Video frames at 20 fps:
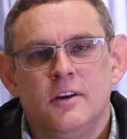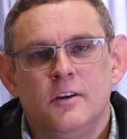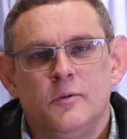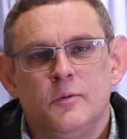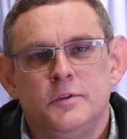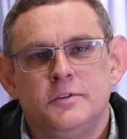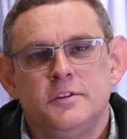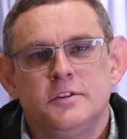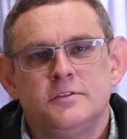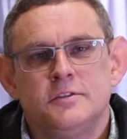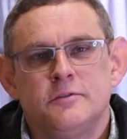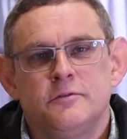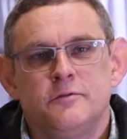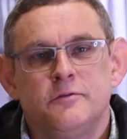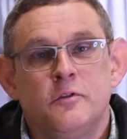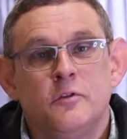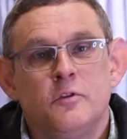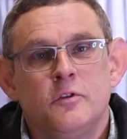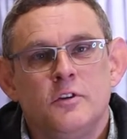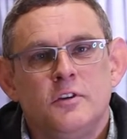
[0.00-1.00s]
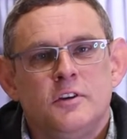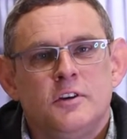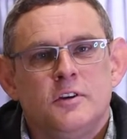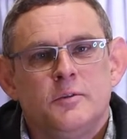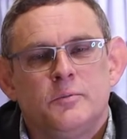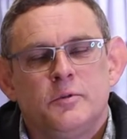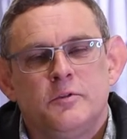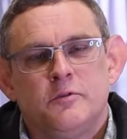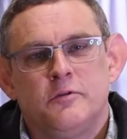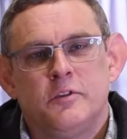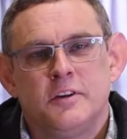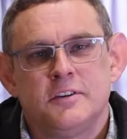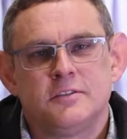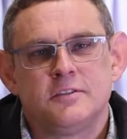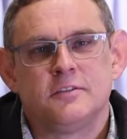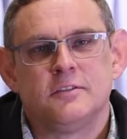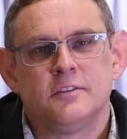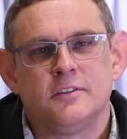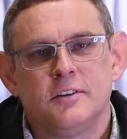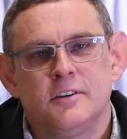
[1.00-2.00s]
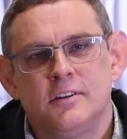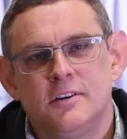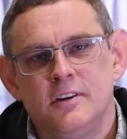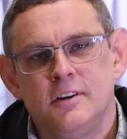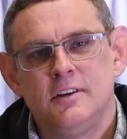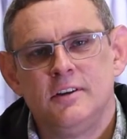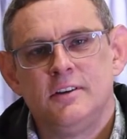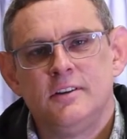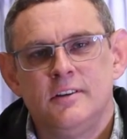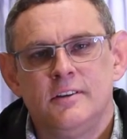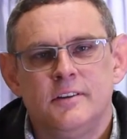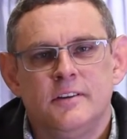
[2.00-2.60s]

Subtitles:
which is a four-year professional degree,